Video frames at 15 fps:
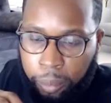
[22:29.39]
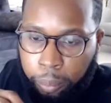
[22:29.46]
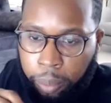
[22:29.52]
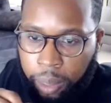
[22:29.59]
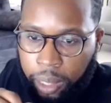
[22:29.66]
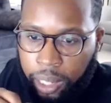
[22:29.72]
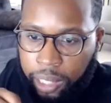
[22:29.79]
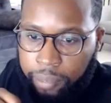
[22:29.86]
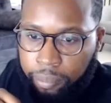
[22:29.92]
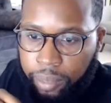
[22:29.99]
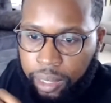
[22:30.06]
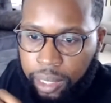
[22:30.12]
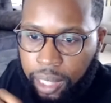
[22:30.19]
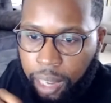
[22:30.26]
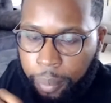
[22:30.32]
But
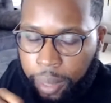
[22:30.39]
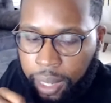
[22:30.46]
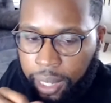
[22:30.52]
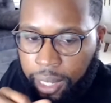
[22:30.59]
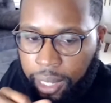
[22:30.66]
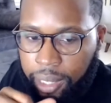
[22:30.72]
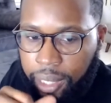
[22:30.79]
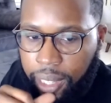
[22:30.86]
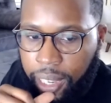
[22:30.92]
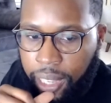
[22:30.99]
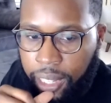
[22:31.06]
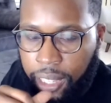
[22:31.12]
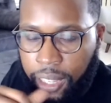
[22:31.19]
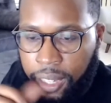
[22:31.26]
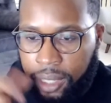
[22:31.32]
I mean,
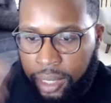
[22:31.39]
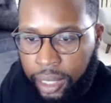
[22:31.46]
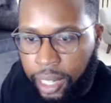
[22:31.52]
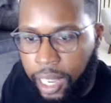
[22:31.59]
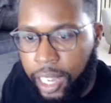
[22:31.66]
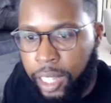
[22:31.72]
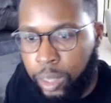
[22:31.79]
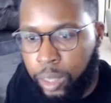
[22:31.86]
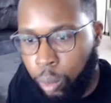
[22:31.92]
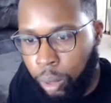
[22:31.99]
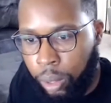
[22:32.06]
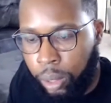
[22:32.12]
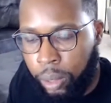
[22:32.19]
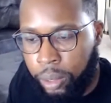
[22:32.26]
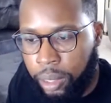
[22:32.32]
in today's
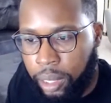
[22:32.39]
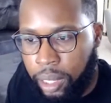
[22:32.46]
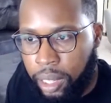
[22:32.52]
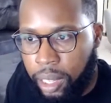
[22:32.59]
world,